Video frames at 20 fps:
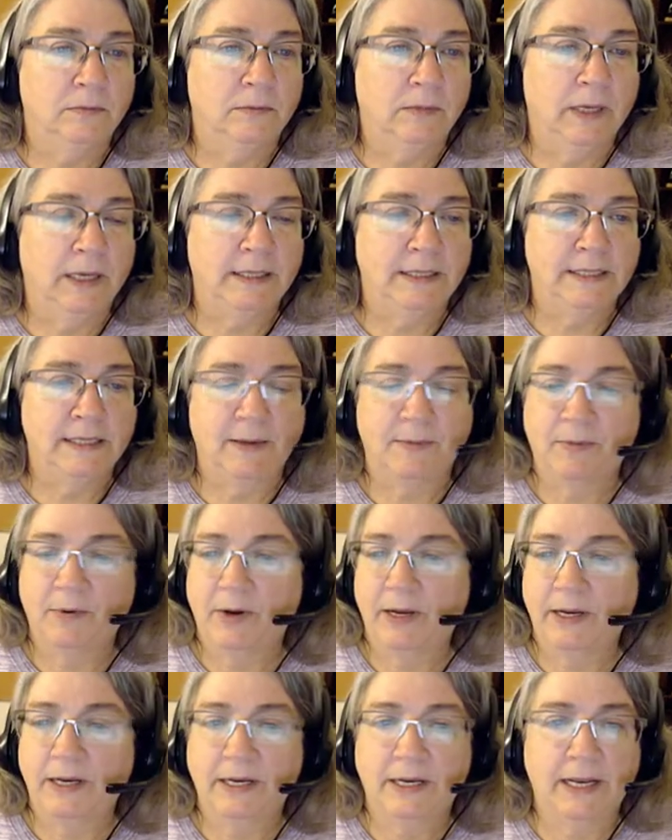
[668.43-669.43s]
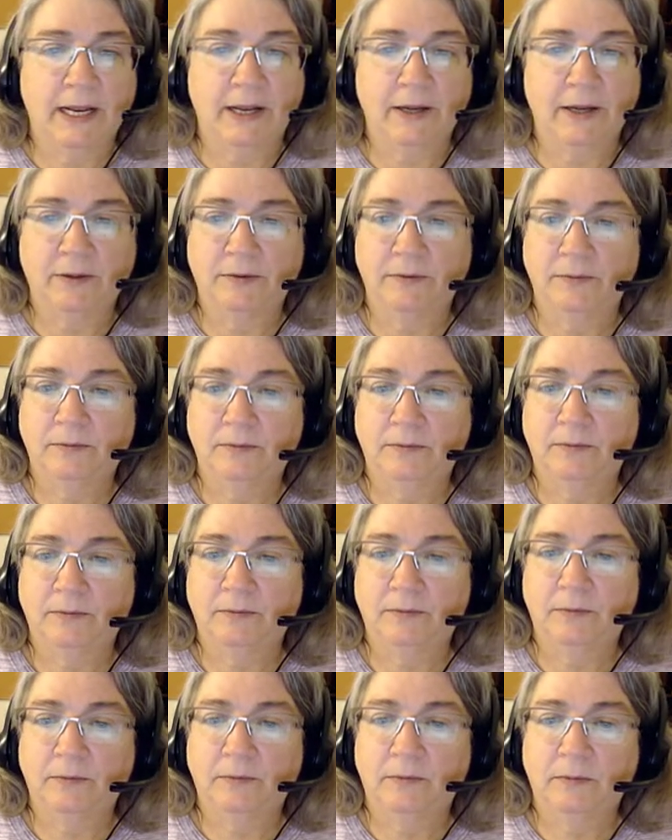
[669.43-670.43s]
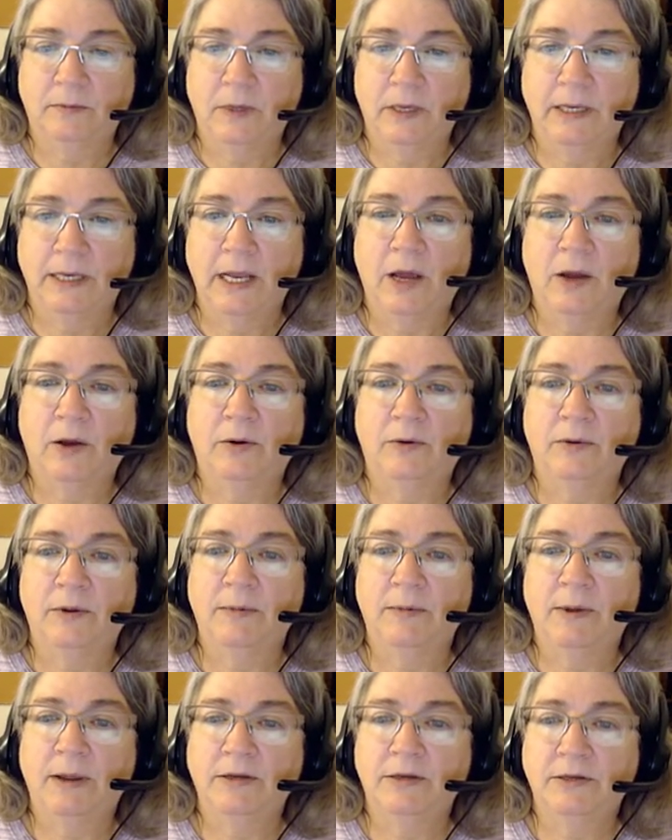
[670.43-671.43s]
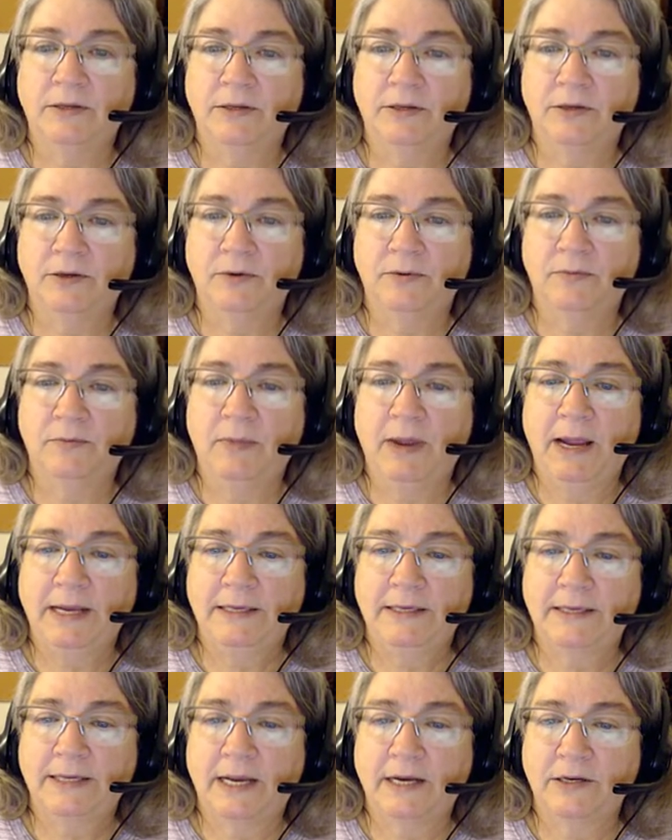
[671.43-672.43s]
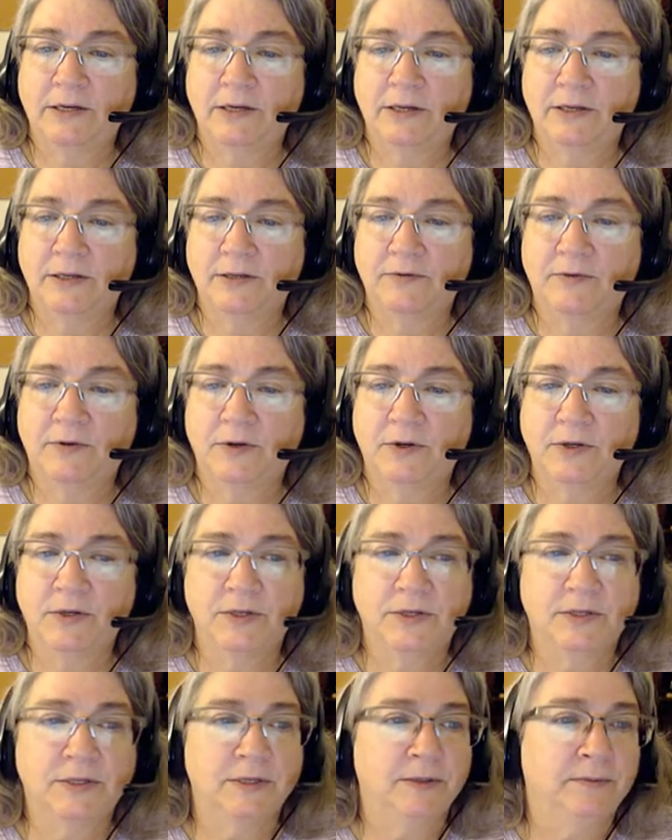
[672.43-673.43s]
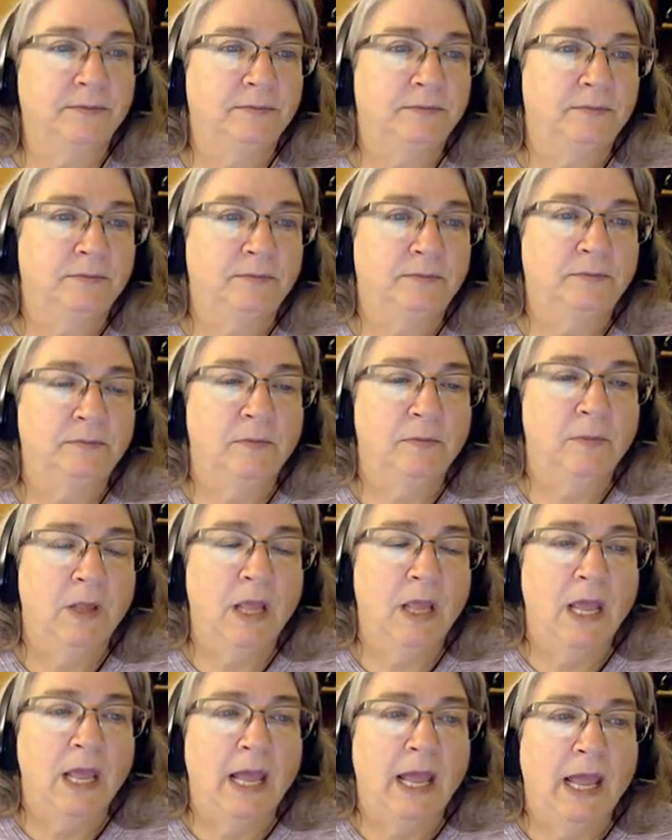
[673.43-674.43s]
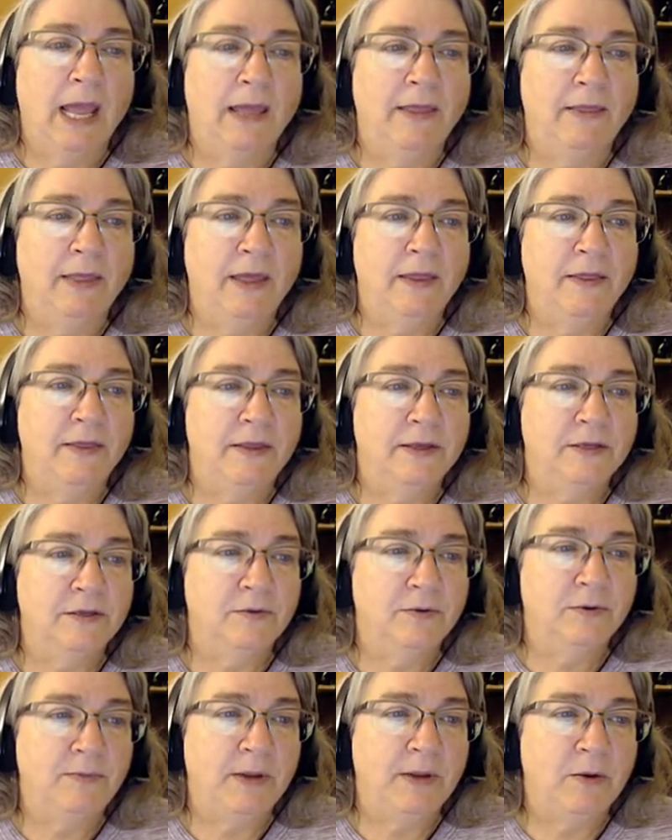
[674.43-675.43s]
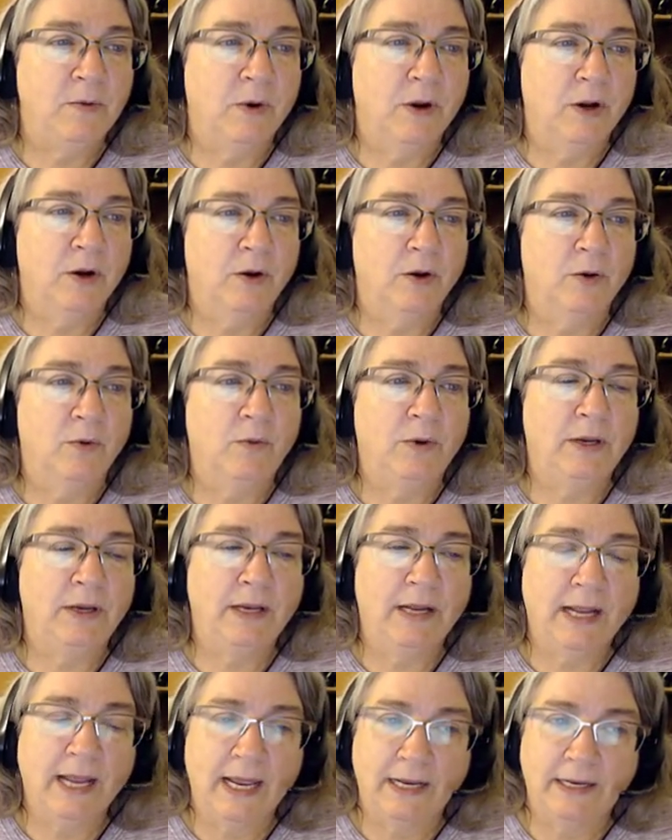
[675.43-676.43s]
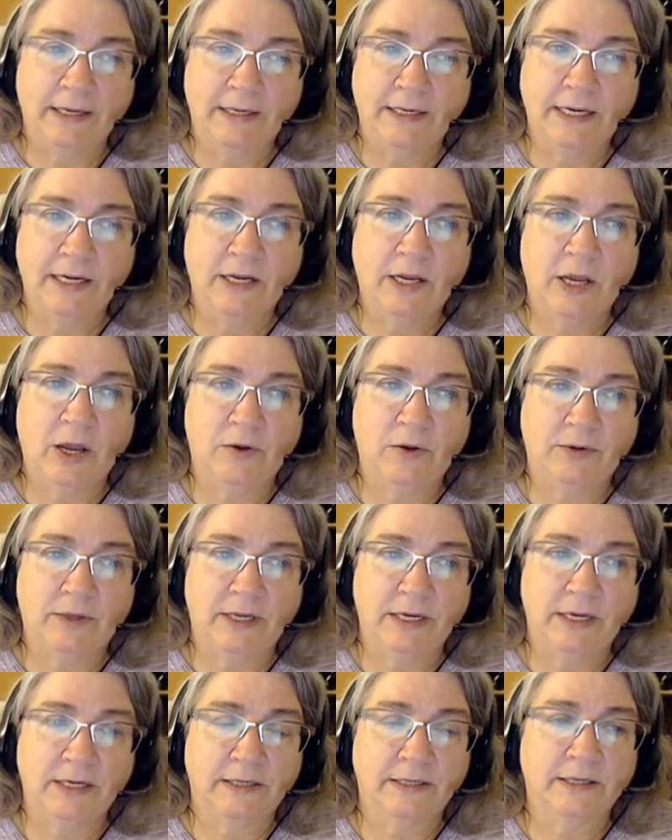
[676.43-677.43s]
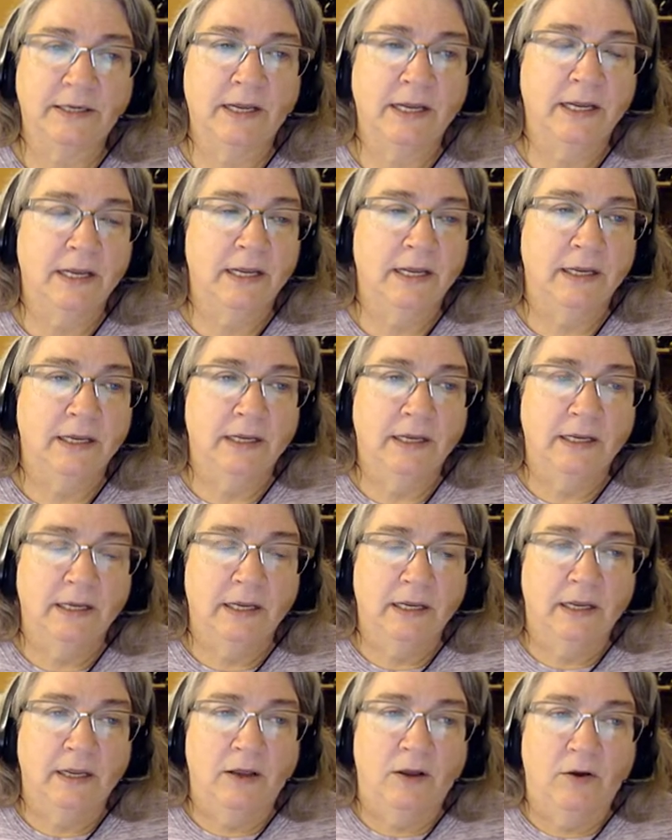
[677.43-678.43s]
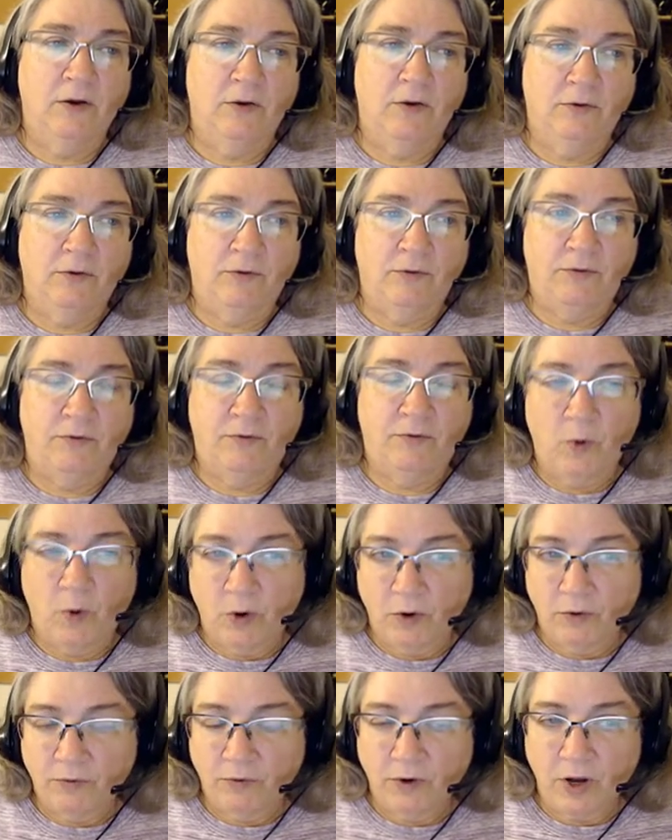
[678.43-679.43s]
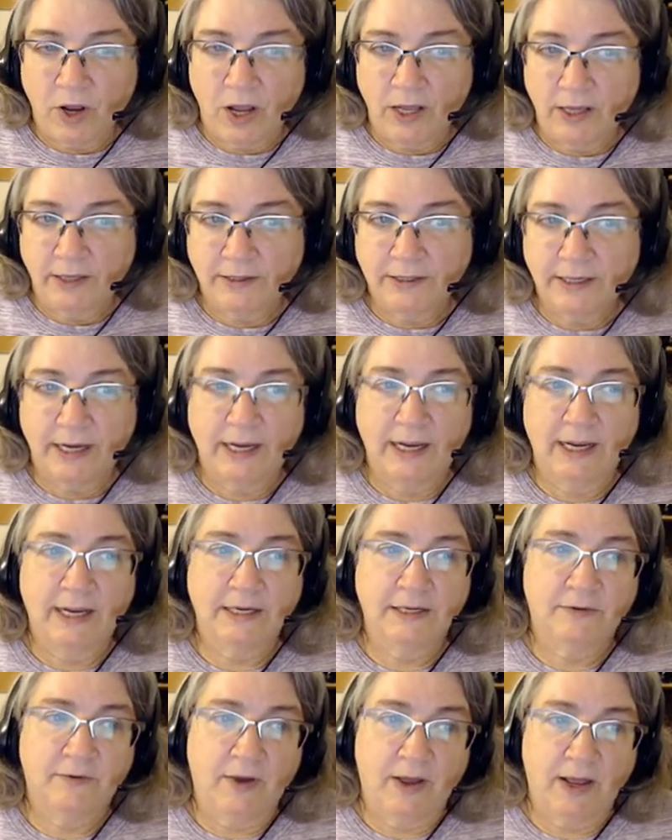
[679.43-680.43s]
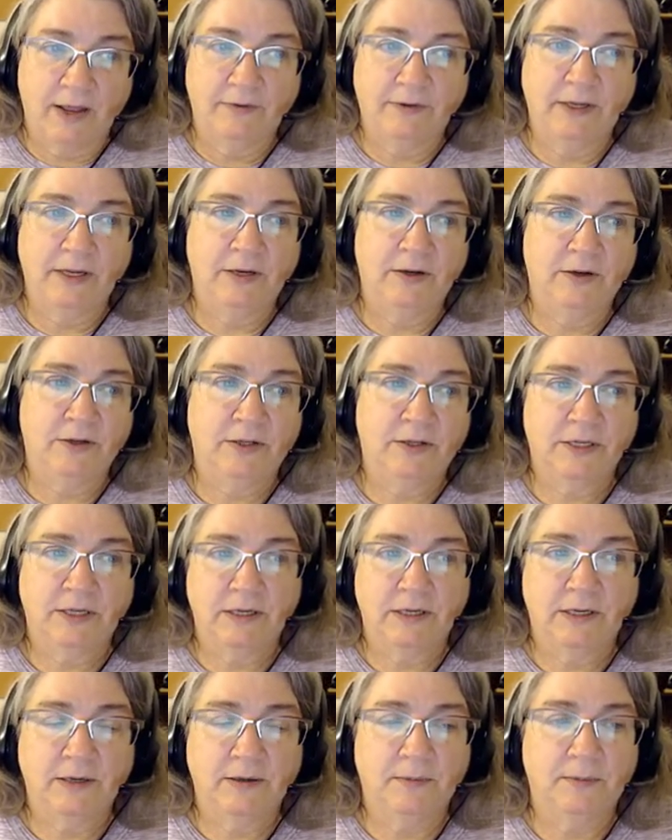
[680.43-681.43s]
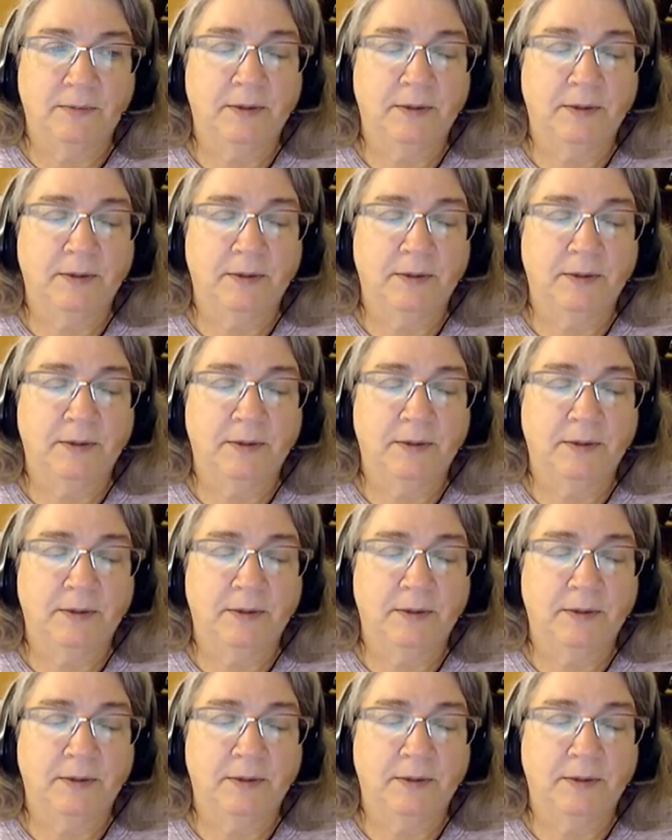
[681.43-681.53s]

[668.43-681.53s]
and separate it out. Now we may just do main sections first. And then this would be where we, again, decode these. 4 for context, 5 leadership,